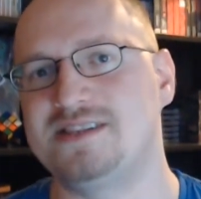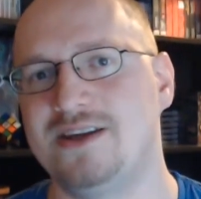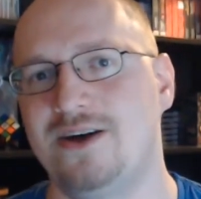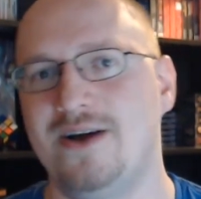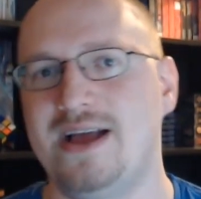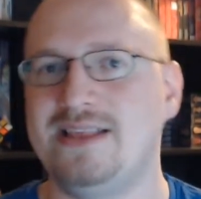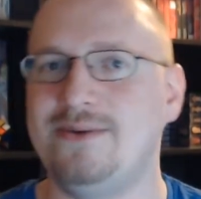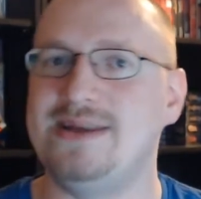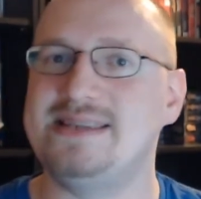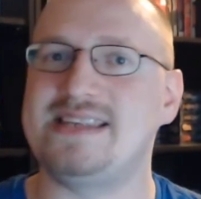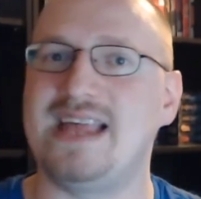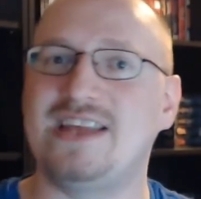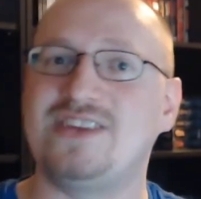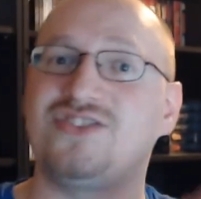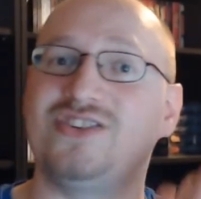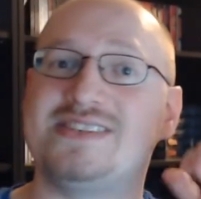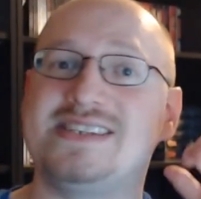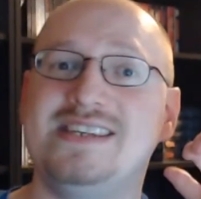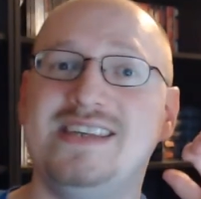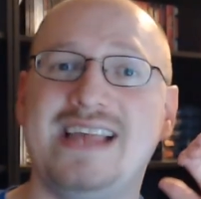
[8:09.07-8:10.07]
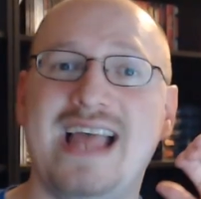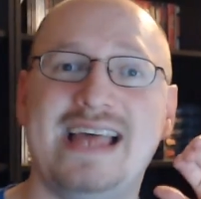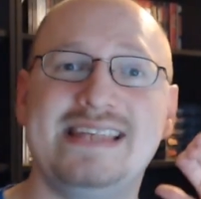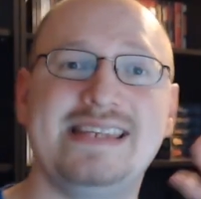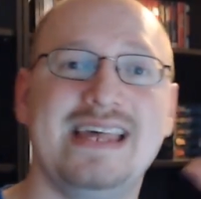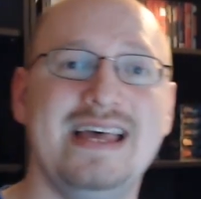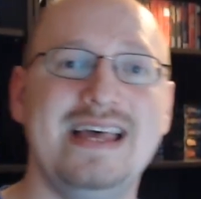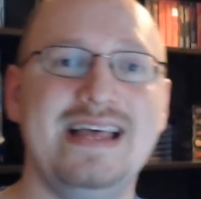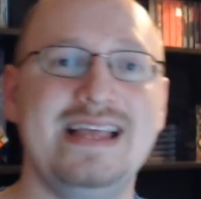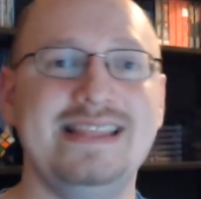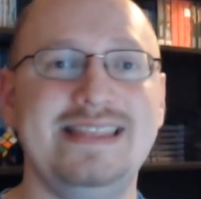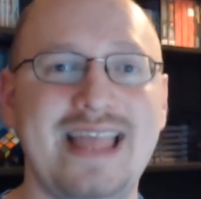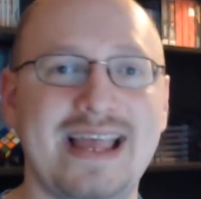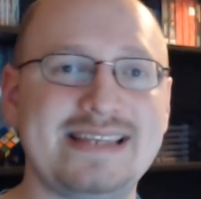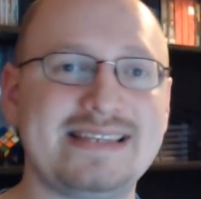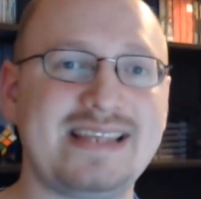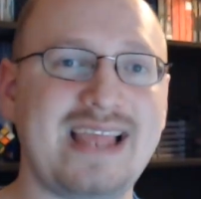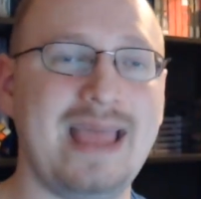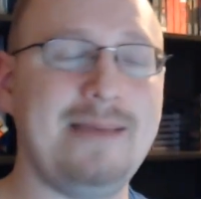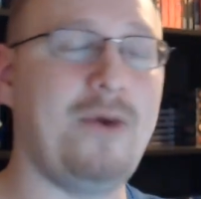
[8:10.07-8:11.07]
So anyways, I shall see you guys
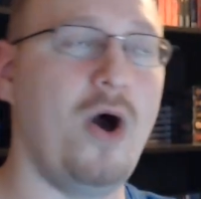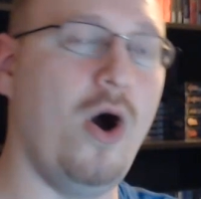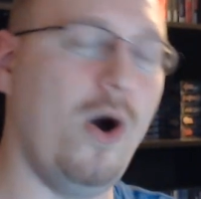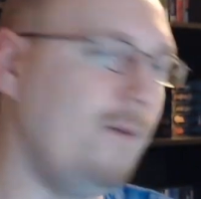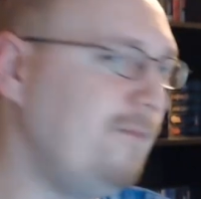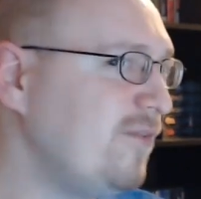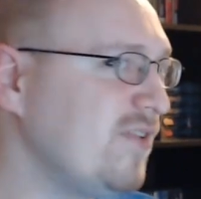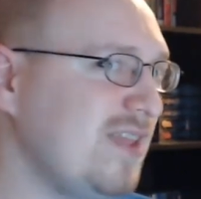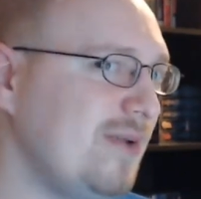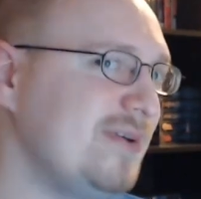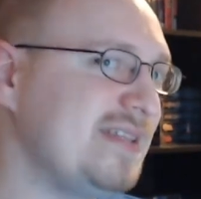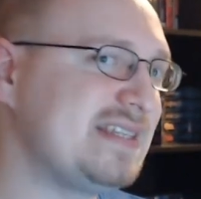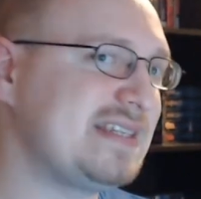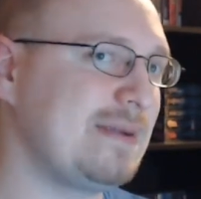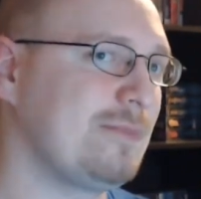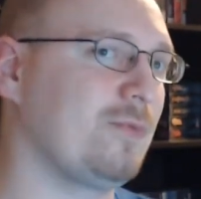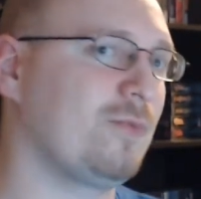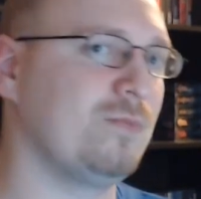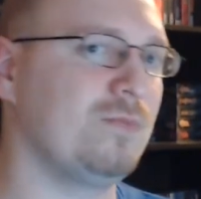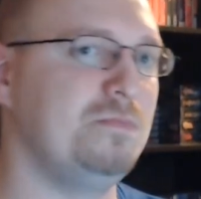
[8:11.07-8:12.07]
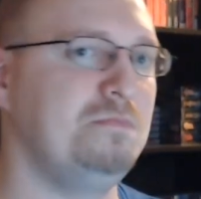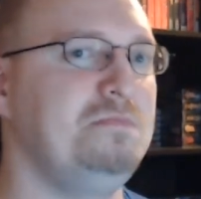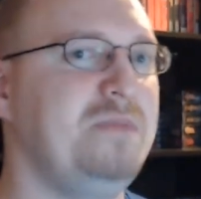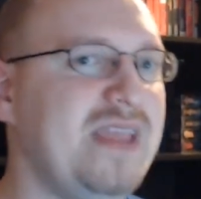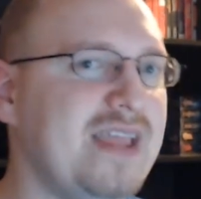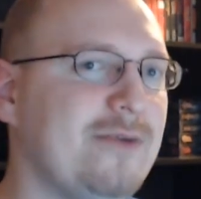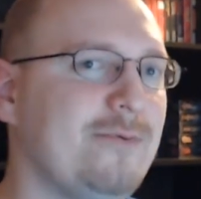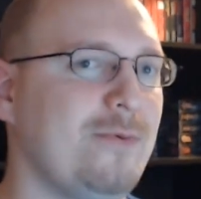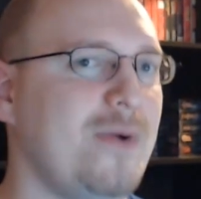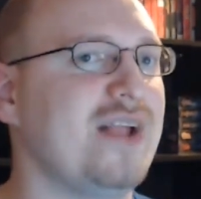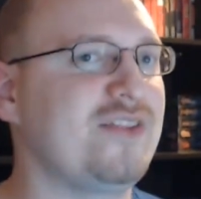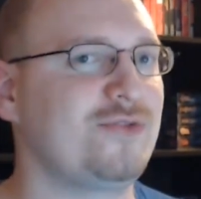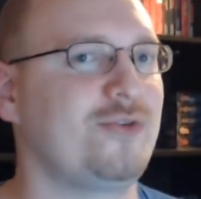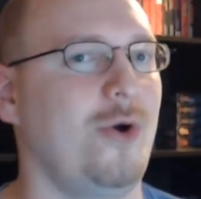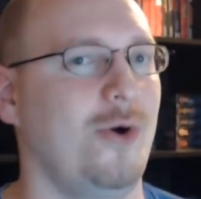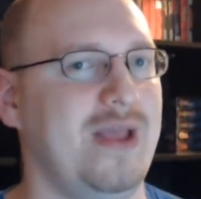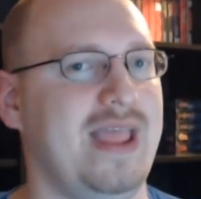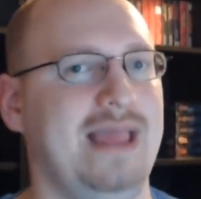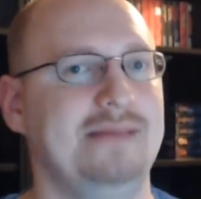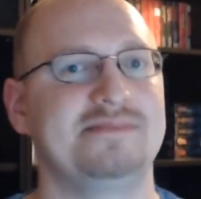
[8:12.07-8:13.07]
next time, hopefully with some big
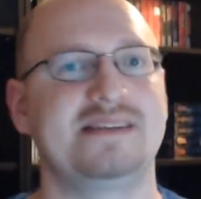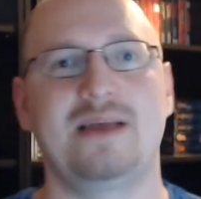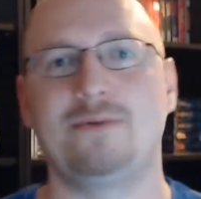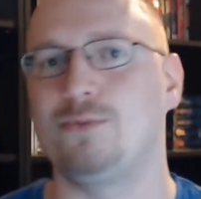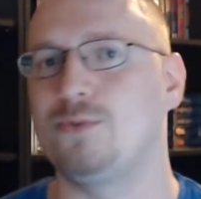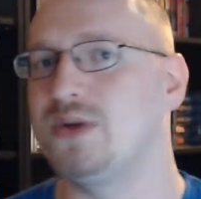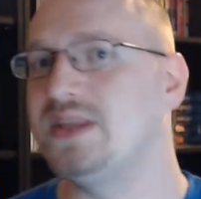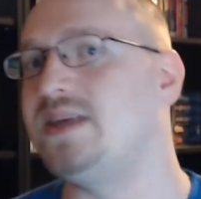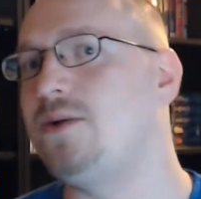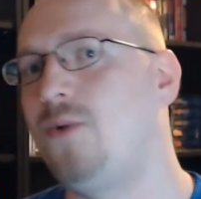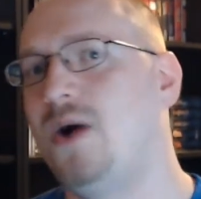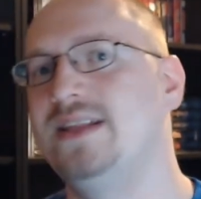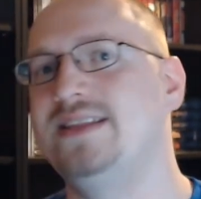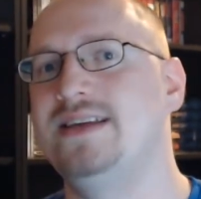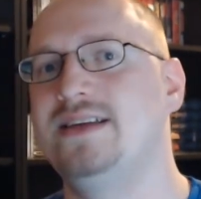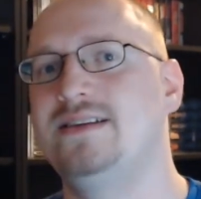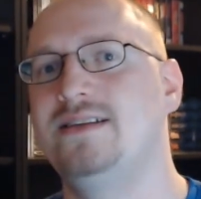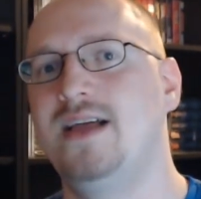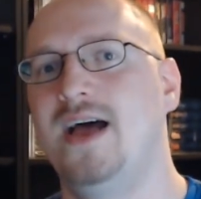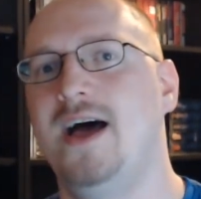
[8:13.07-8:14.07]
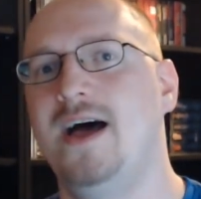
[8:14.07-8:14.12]
retro games. I really want to